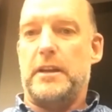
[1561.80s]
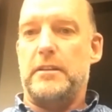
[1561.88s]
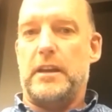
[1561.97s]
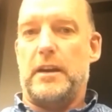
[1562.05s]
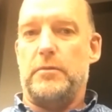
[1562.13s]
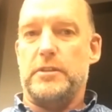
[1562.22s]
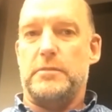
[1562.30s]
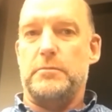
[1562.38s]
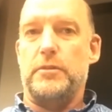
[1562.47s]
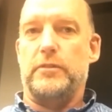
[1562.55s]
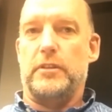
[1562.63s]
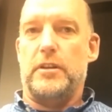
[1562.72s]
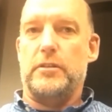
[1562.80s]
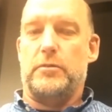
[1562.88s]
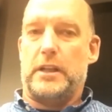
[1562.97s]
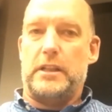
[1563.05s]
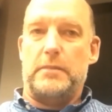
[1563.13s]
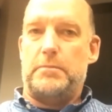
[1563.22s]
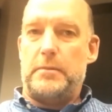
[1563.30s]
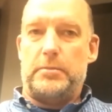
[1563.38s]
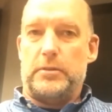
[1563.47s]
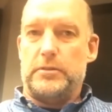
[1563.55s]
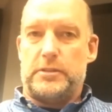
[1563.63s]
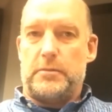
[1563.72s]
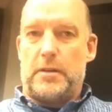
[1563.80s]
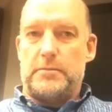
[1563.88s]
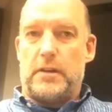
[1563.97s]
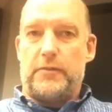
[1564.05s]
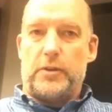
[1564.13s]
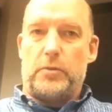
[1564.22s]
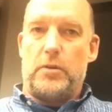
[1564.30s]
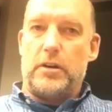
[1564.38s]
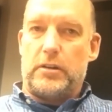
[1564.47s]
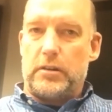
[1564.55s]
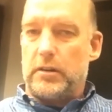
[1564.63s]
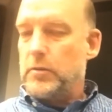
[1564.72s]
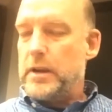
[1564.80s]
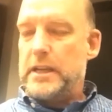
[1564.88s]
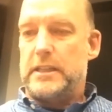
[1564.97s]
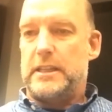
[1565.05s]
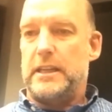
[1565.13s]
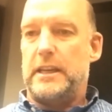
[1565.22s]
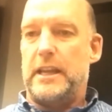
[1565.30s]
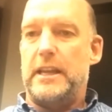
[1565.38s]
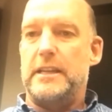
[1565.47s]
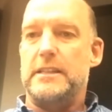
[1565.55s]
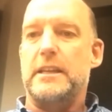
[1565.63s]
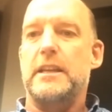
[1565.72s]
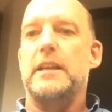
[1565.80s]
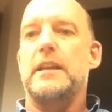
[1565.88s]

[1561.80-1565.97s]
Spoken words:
who kind of wants to move along quickly, people are sometimes off their walker in a week to 10 days.